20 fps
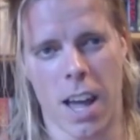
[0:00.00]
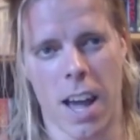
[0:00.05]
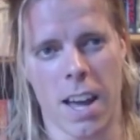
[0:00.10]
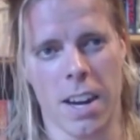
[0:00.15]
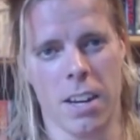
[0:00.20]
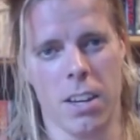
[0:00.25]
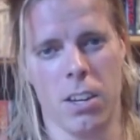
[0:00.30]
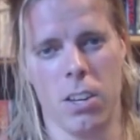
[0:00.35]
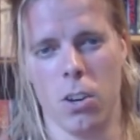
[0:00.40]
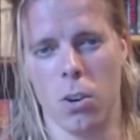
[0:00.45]

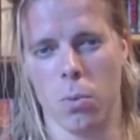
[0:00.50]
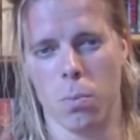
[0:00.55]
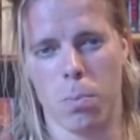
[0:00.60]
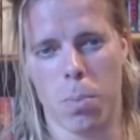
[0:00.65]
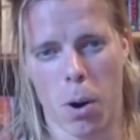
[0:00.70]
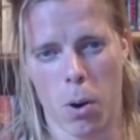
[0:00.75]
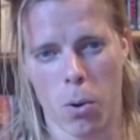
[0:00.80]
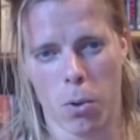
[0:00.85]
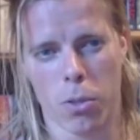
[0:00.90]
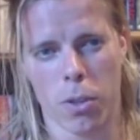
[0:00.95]
And, you know,
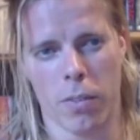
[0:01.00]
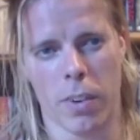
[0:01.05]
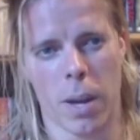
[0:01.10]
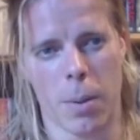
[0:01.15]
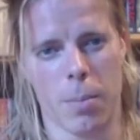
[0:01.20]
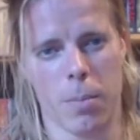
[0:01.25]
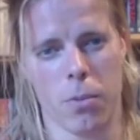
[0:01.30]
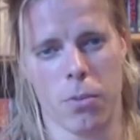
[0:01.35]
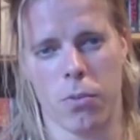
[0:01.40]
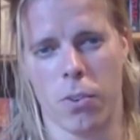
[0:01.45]
both of
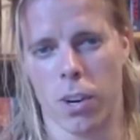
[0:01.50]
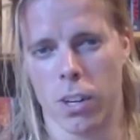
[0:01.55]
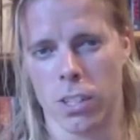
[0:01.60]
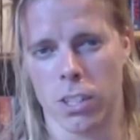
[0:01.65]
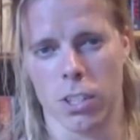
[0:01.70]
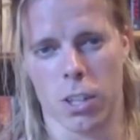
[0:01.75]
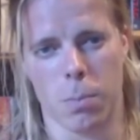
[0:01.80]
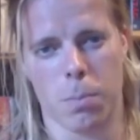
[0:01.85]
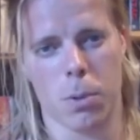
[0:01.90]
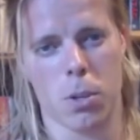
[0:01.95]
them
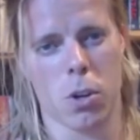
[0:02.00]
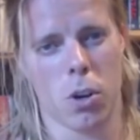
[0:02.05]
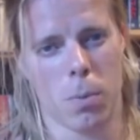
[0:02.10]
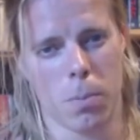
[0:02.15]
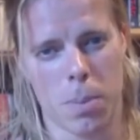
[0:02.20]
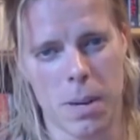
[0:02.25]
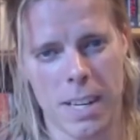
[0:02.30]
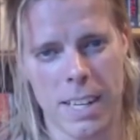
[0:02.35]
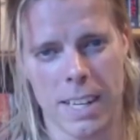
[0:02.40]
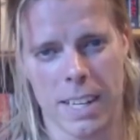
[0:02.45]
fucks up
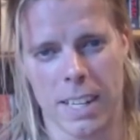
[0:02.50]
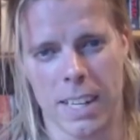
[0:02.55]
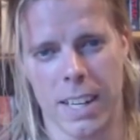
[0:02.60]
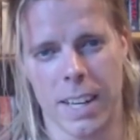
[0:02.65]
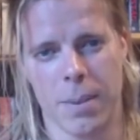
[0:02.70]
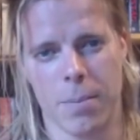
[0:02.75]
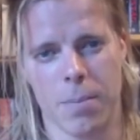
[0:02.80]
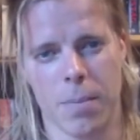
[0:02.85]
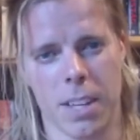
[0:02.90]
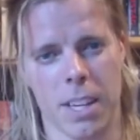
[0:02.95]

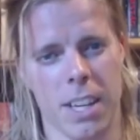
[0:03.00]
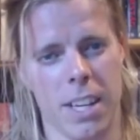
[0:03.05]
completely.